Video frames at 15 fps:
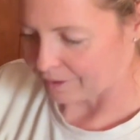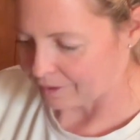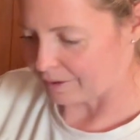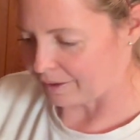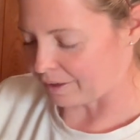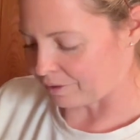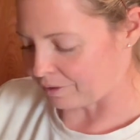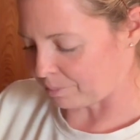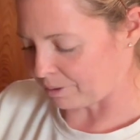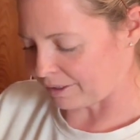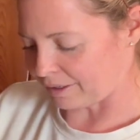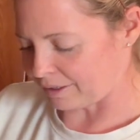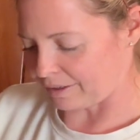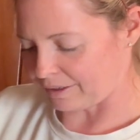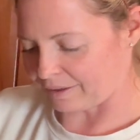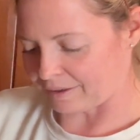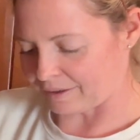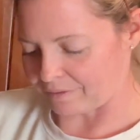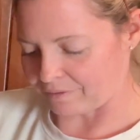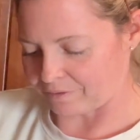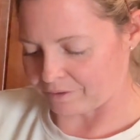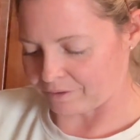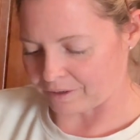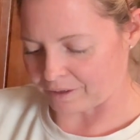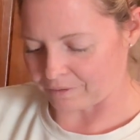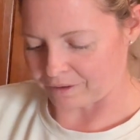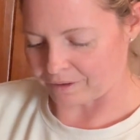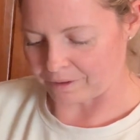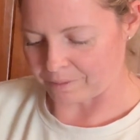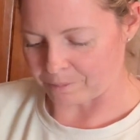I got the bright idea of
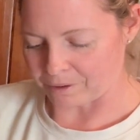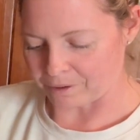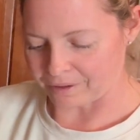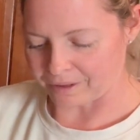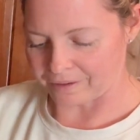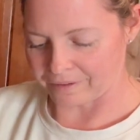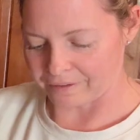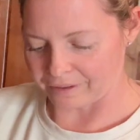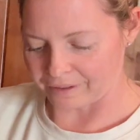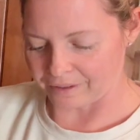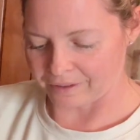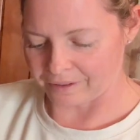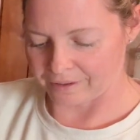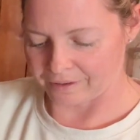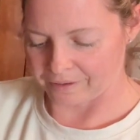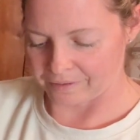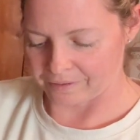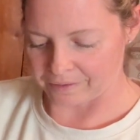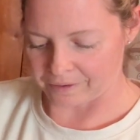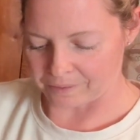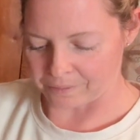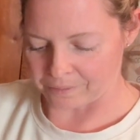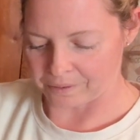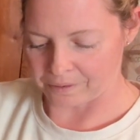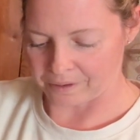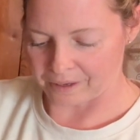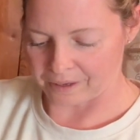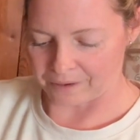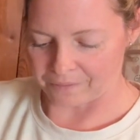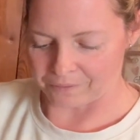decorating the bar last night. So
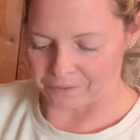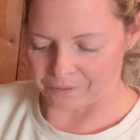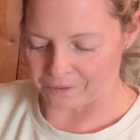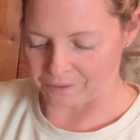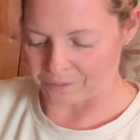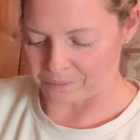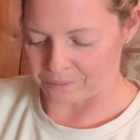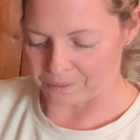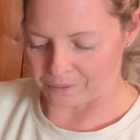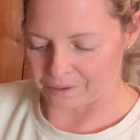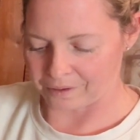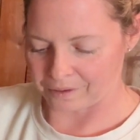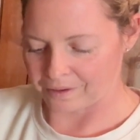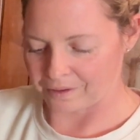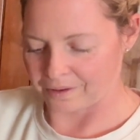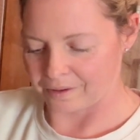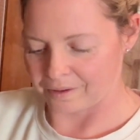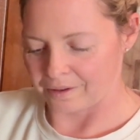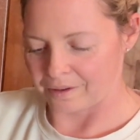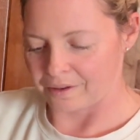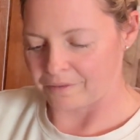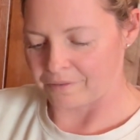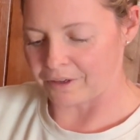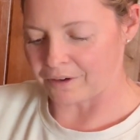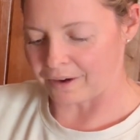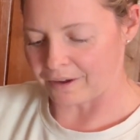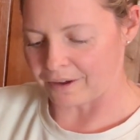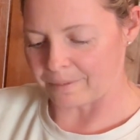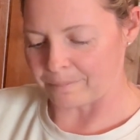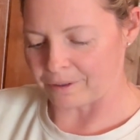I have to figure
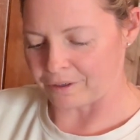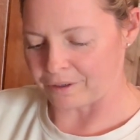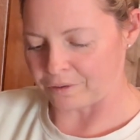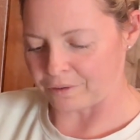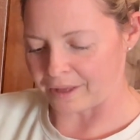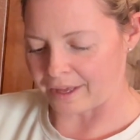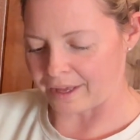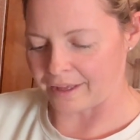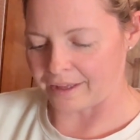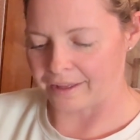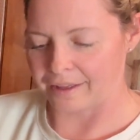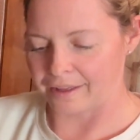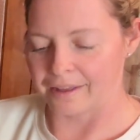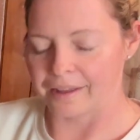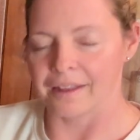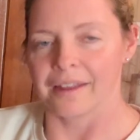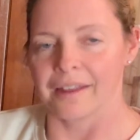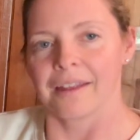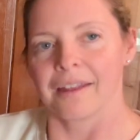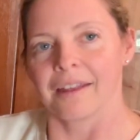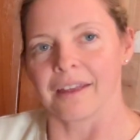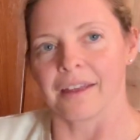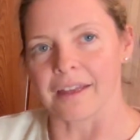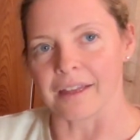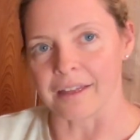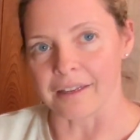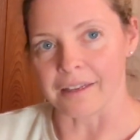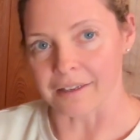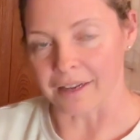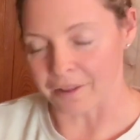out how I'm going to do that
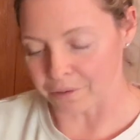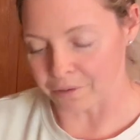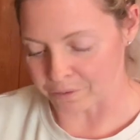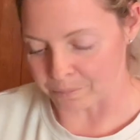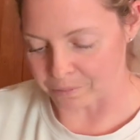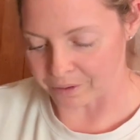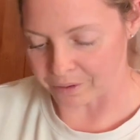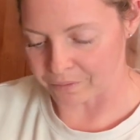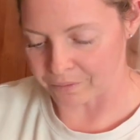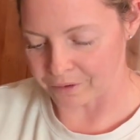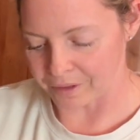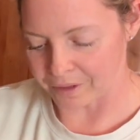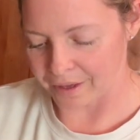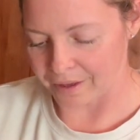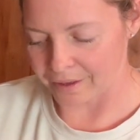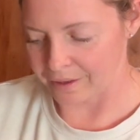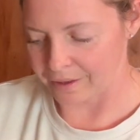and gather some stuff for that.